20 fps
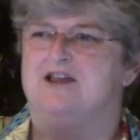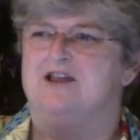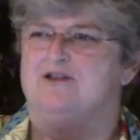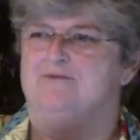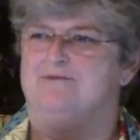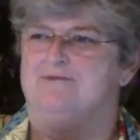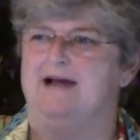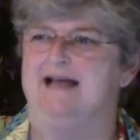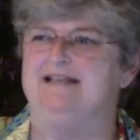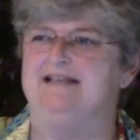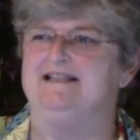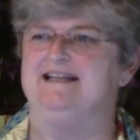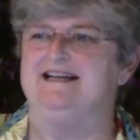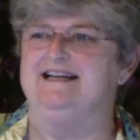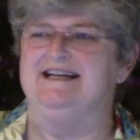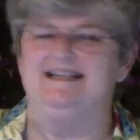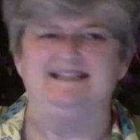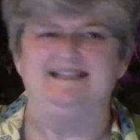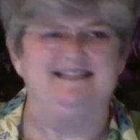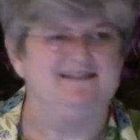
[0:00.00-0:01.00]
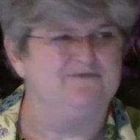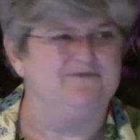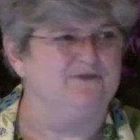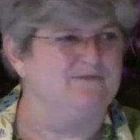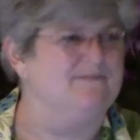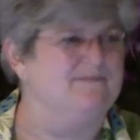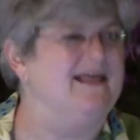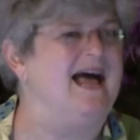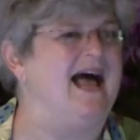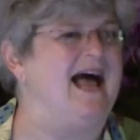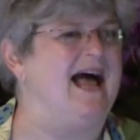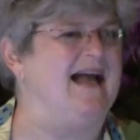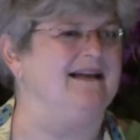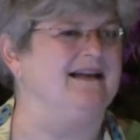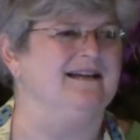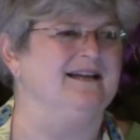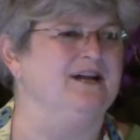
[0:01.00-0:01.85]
the resonance from that,